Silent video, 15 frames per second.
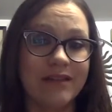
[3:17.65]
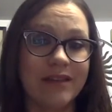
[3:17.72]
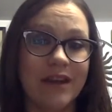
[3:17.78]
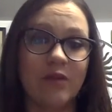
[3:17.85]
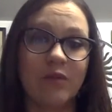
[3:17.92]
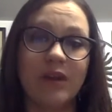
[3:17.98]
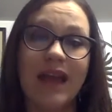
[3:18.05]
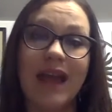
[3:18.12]
that
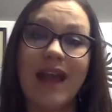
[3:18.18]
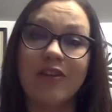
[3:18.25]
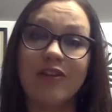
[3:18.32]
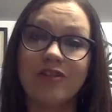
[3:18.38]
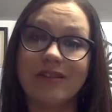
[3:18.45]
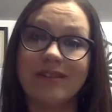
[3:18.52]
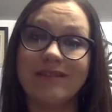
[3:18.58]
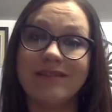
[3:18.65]
a
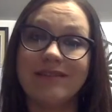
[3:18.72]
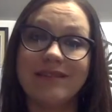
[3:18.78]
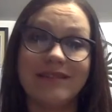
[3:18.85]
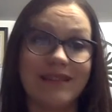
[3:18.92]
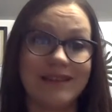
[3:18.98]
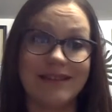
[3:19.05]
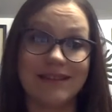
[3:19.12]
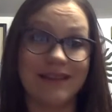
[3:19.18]
reaction
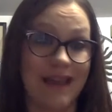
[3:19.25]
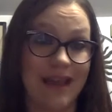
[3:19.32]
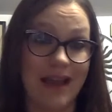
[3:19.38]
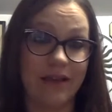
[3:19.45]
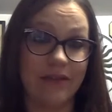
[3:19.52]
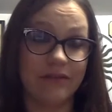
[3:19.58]
doesn't have.